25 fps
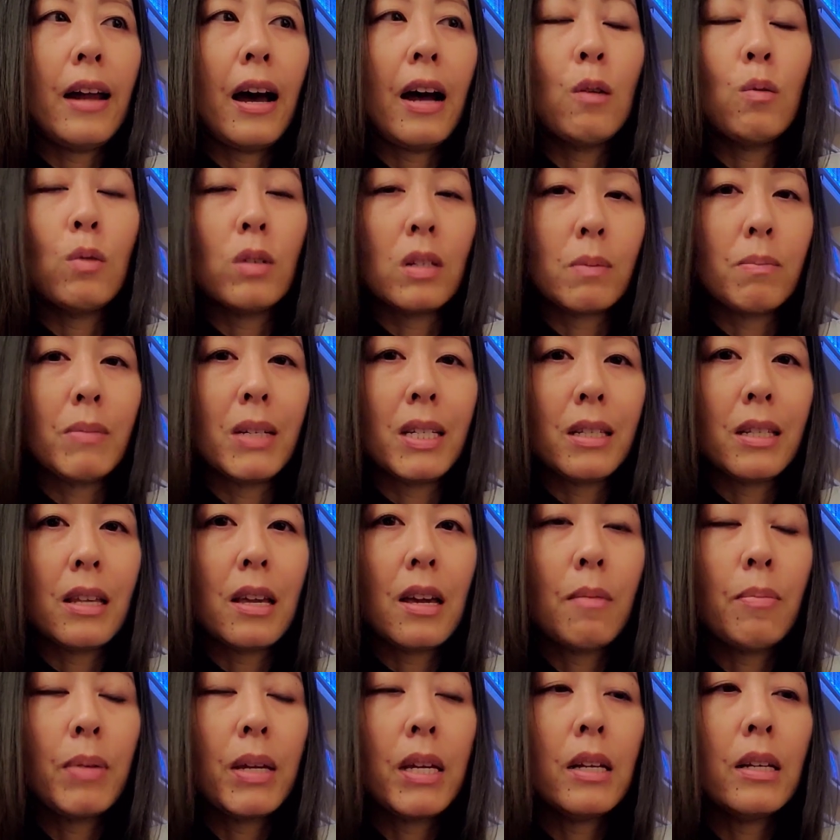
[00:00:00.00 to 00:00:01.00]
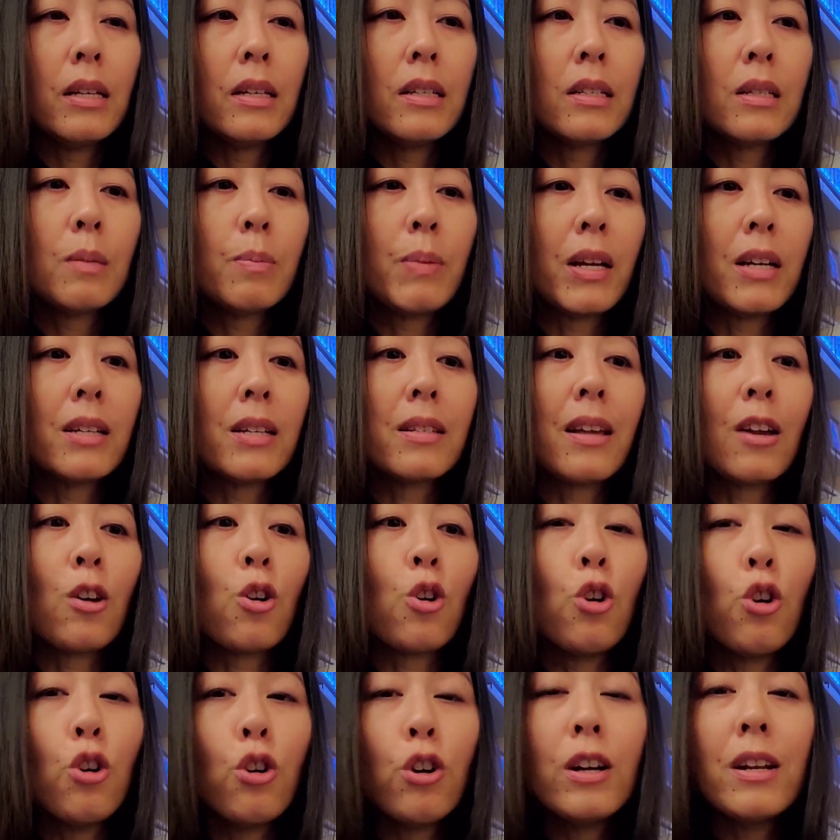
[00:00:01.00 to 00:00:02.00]
I was missing a piece because I
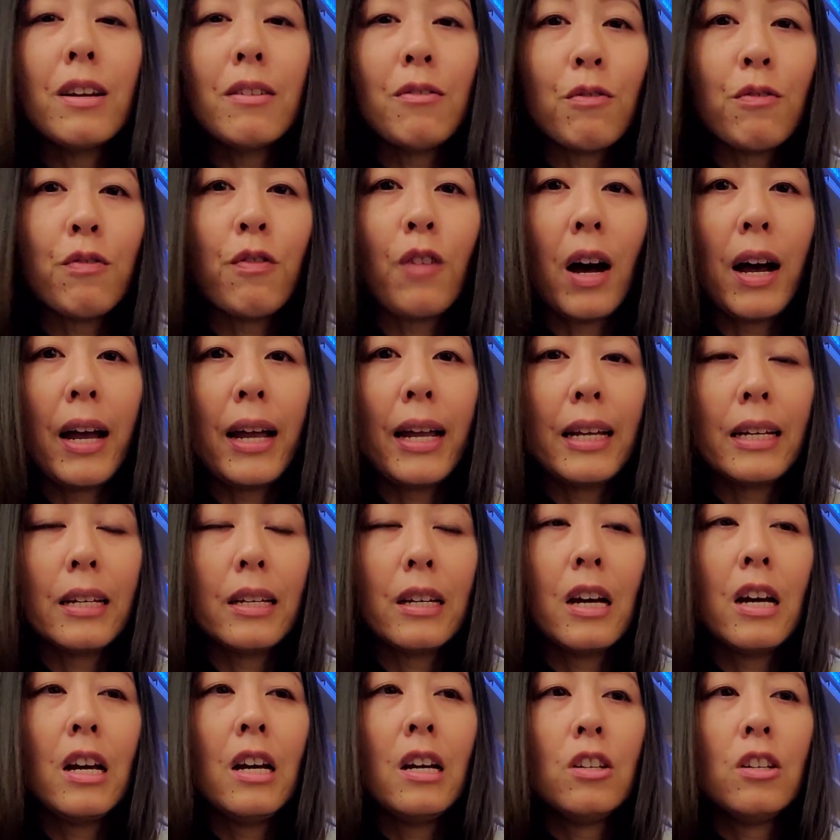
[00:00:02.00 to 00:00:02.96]
couldn't find